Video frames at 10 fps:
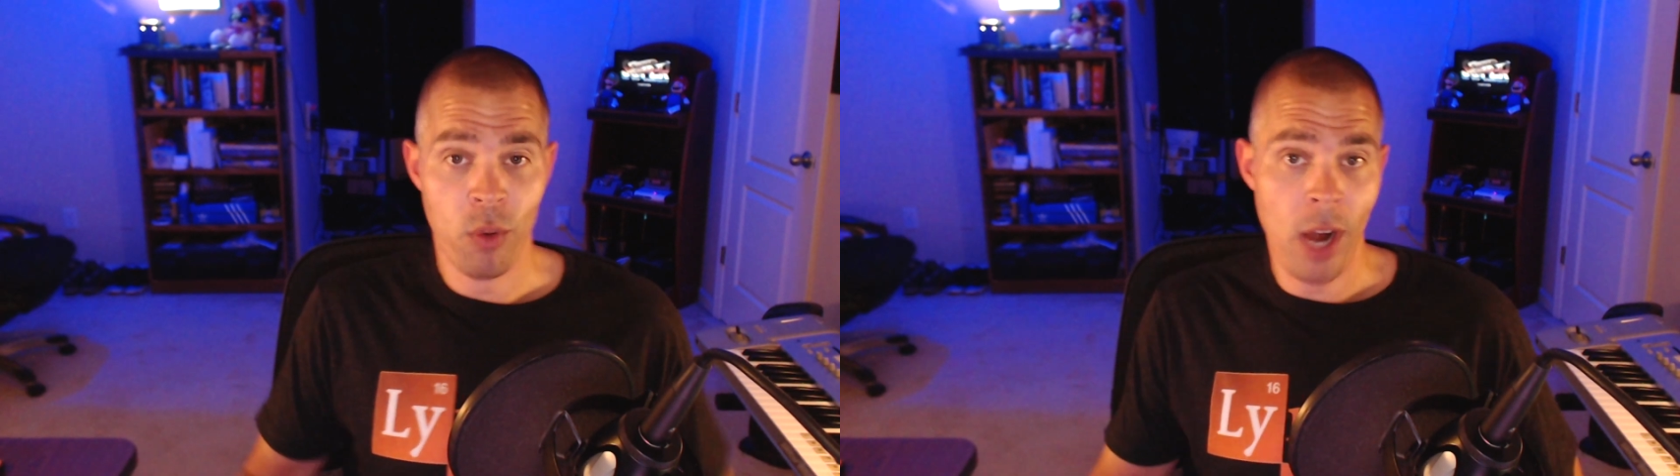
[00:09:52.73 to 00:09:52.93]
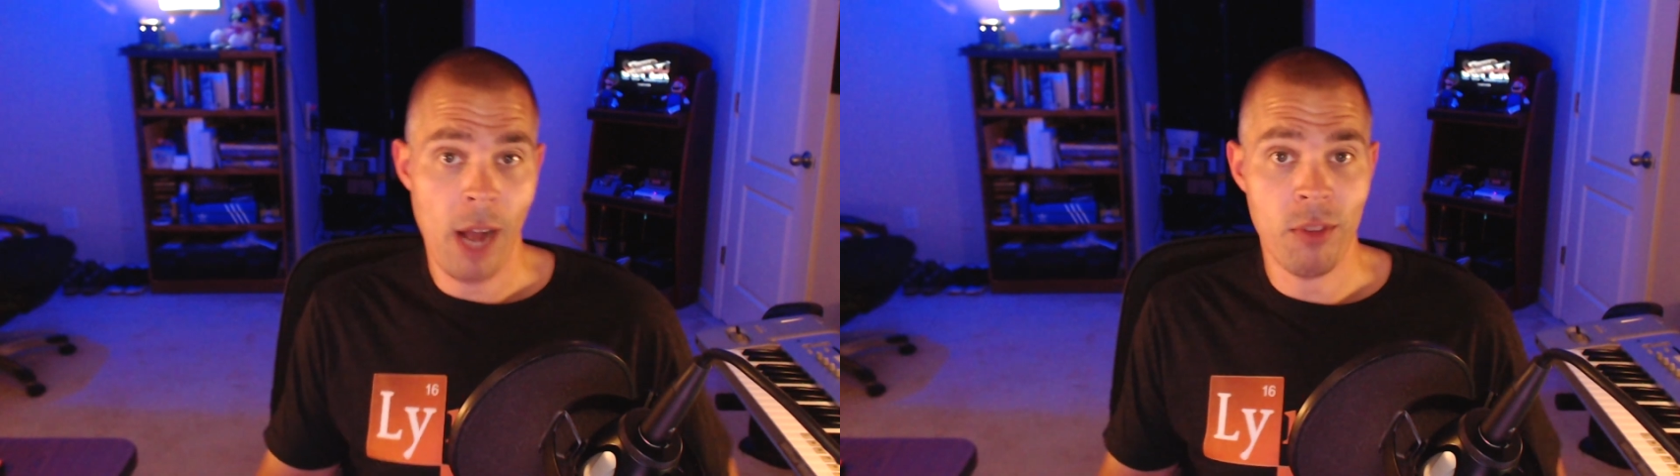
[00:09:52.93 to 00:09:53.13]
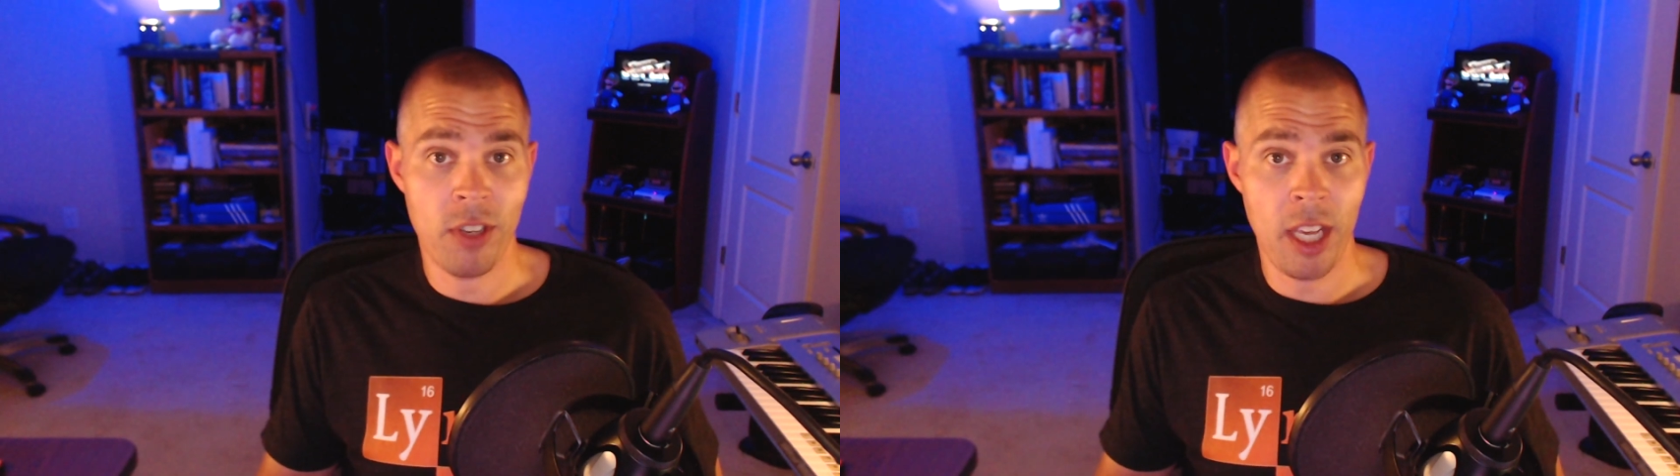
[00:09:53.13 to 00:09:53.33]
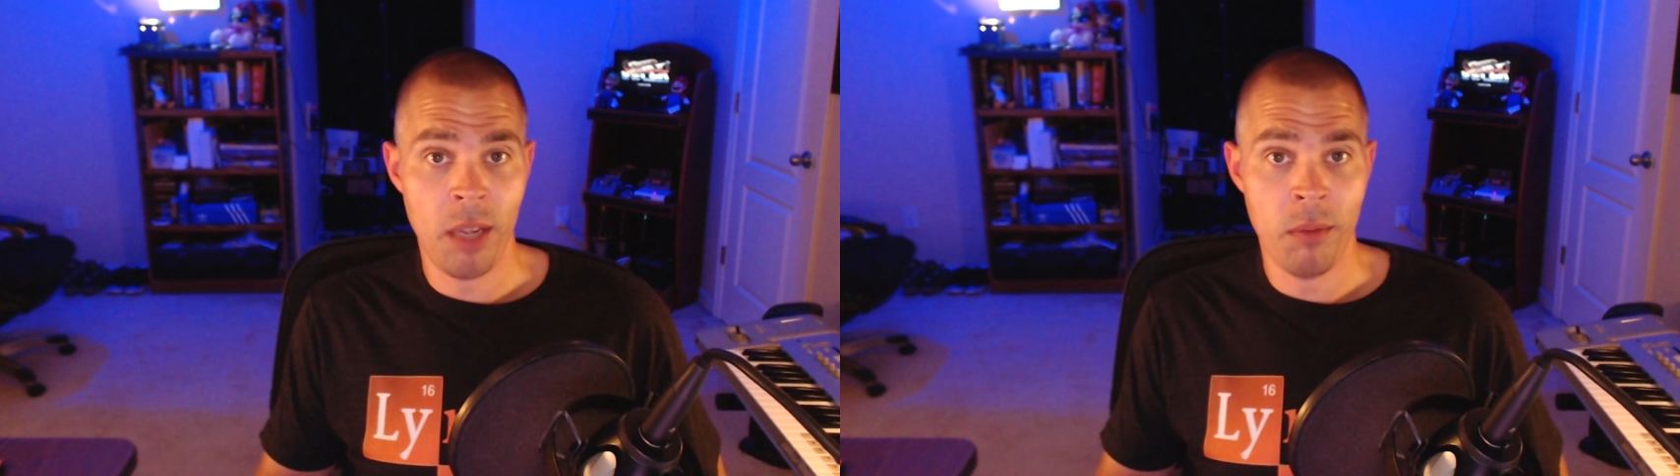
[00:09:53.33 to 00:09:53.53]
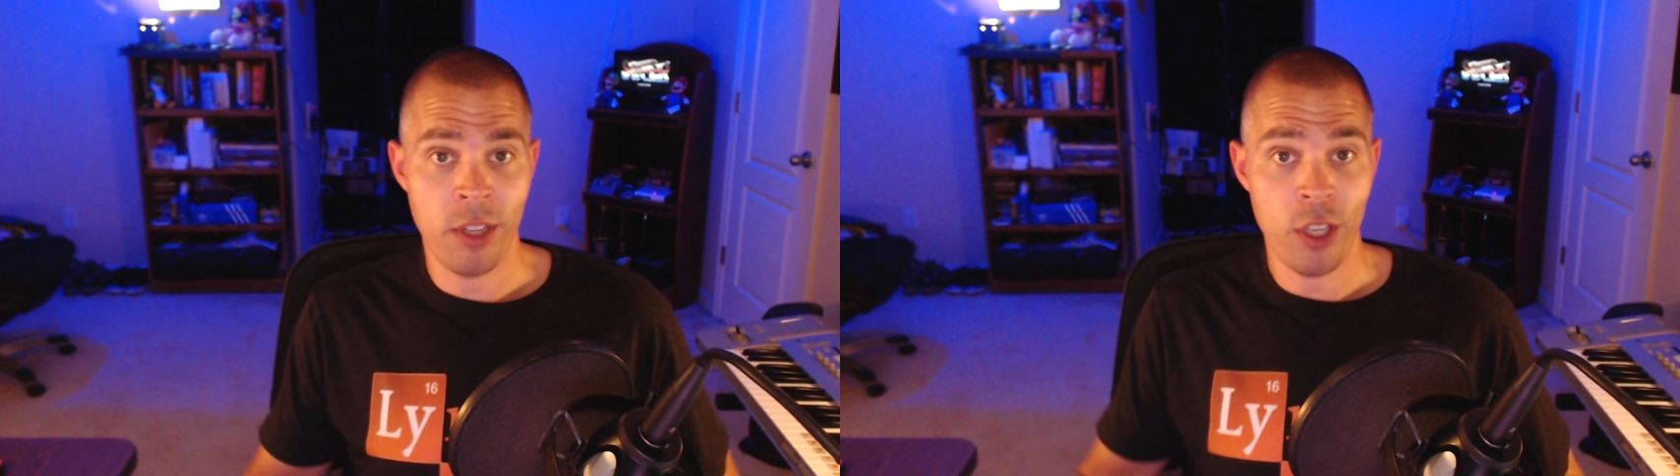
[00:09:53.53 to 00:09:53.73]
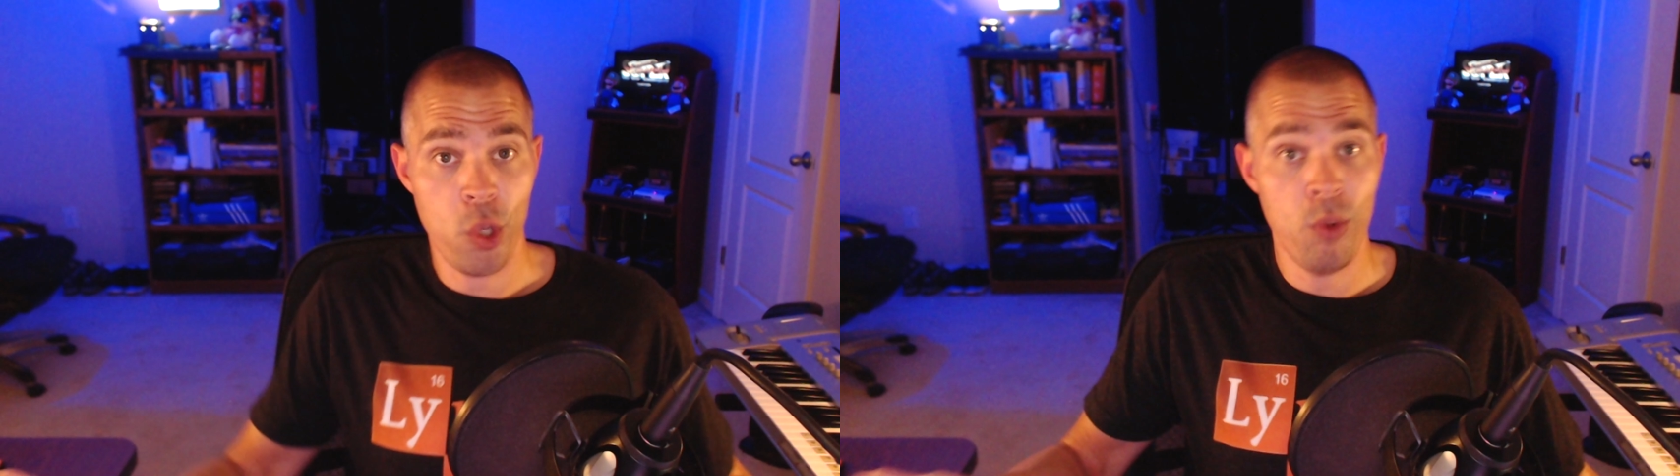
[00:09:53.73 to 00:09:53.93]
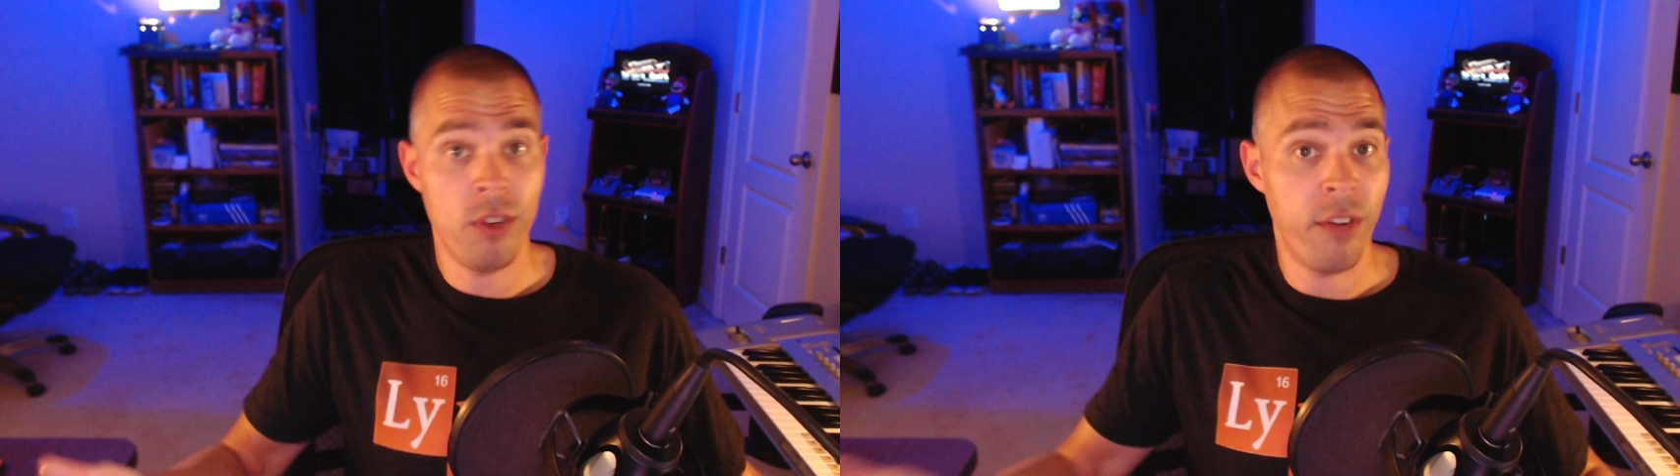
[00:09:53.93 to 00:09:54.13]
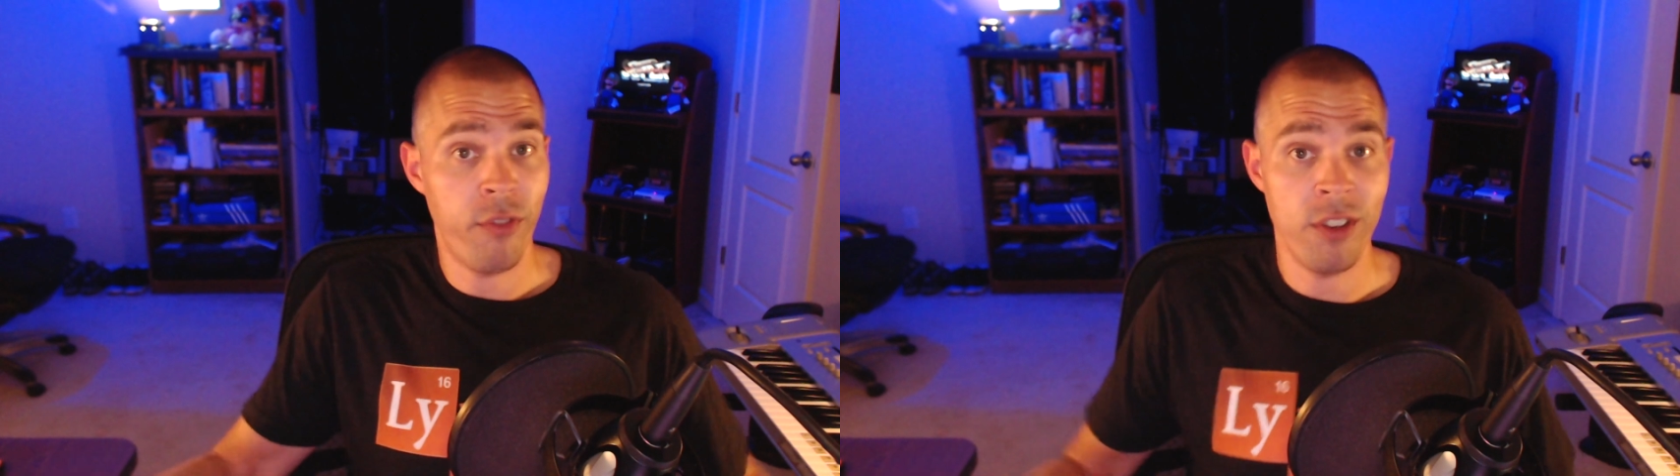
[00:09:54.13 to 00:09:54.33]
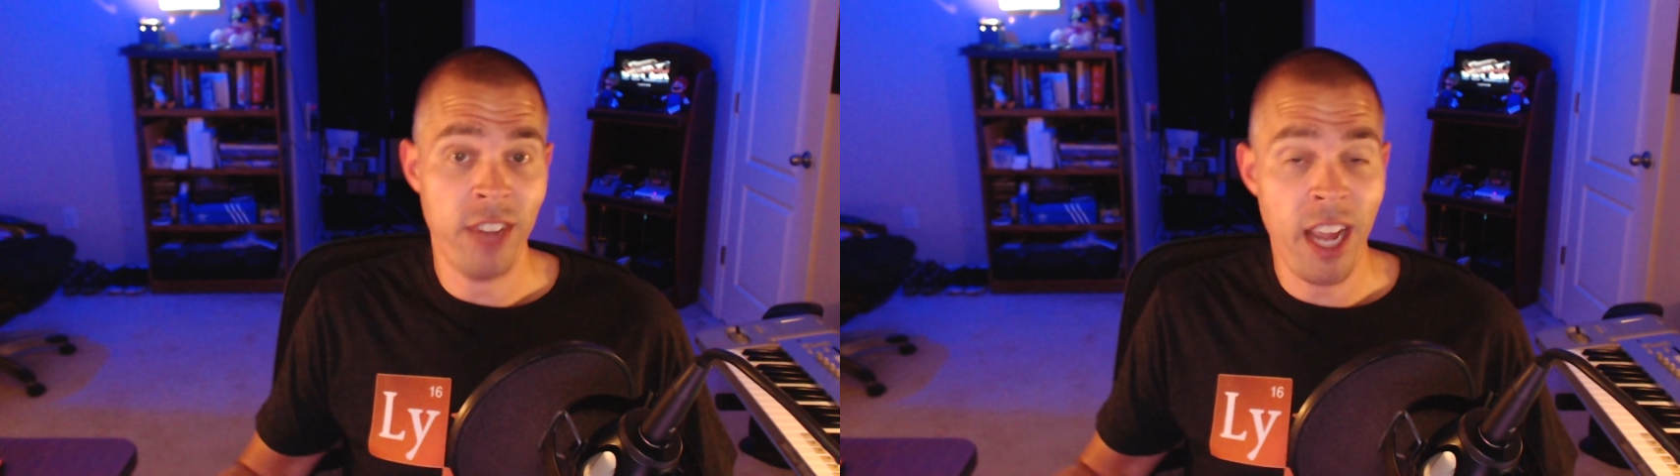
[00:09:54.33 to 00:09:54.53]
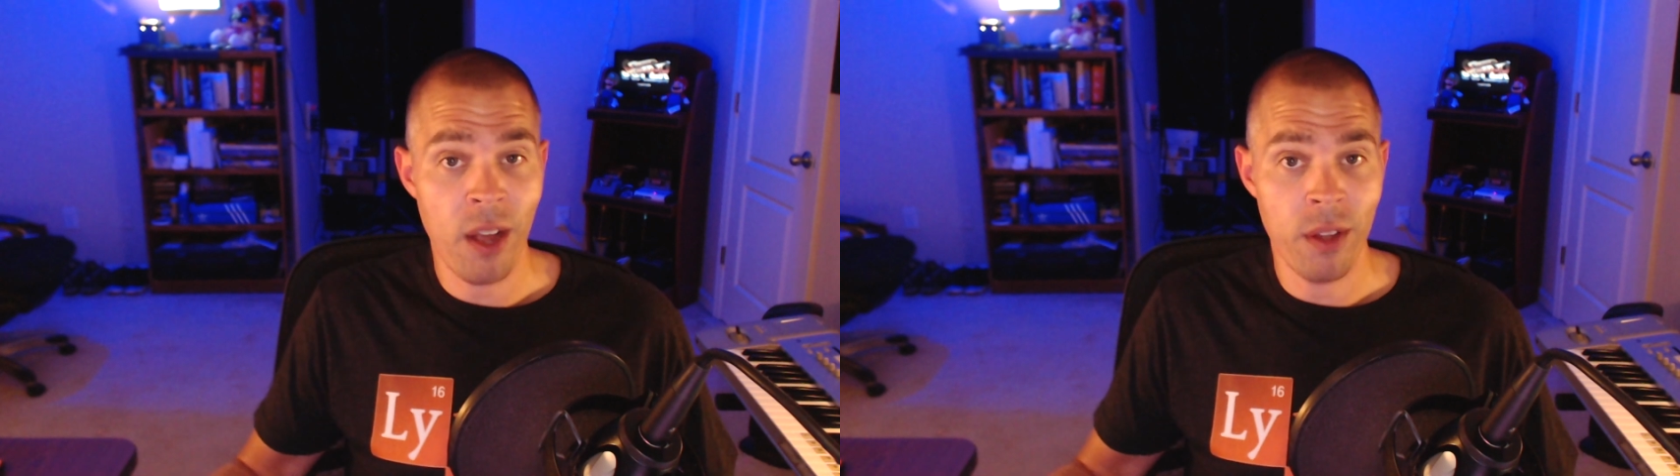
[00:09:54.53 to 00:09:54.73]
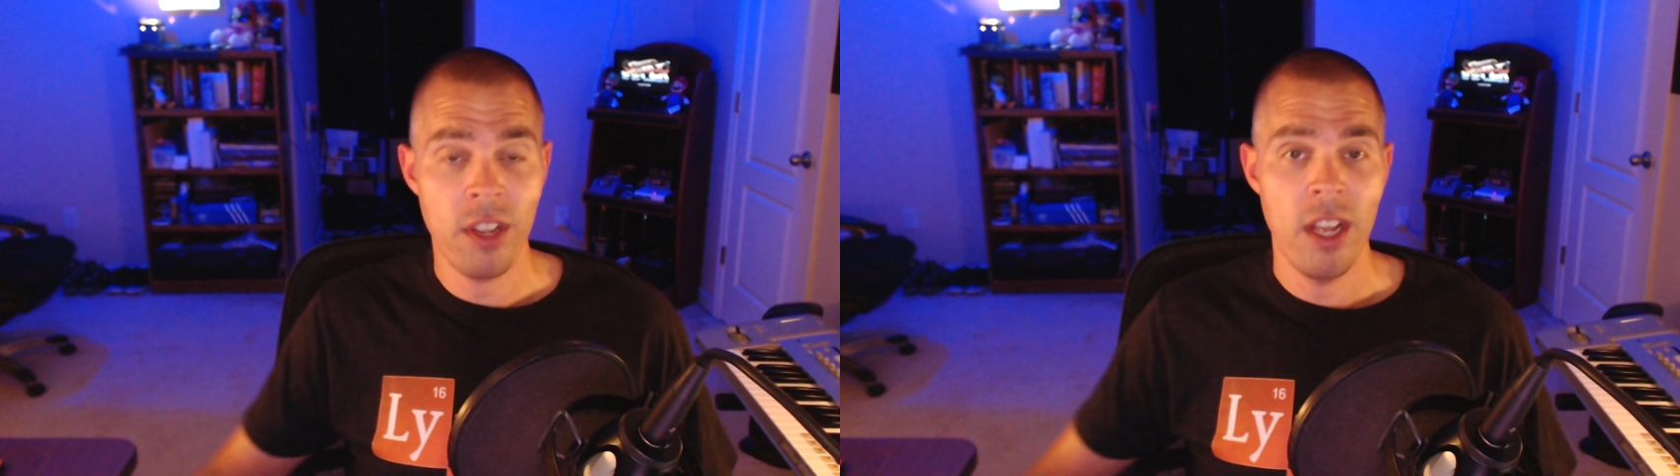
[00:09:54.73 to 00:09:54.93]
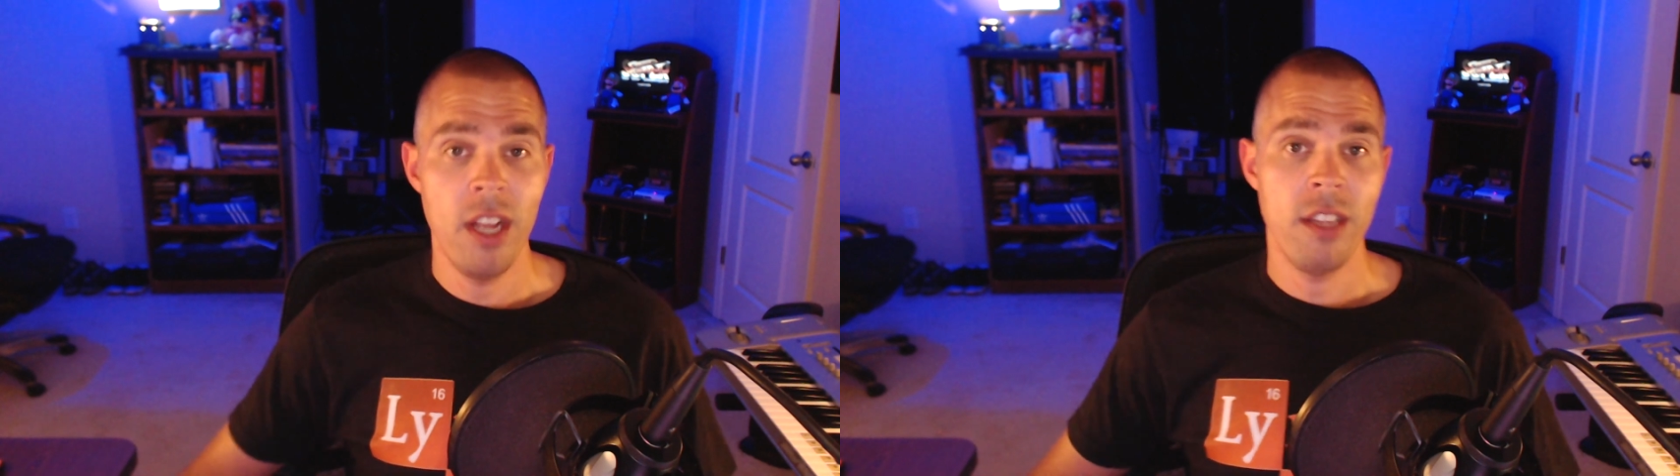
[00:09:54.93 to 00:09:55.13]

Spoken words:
and rhyme schemes that use different sounds